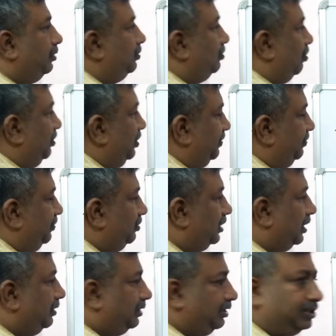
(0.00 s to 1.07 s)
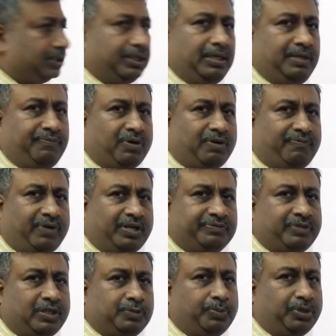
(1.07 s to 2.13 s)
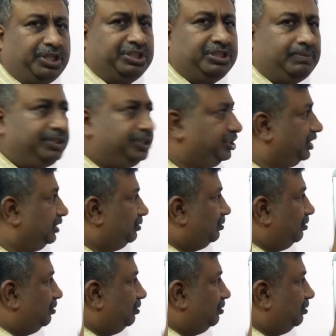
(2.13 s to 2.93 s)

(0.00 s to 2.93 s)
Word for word: So, diffusion is generally for phosphorus, potassium and zinc.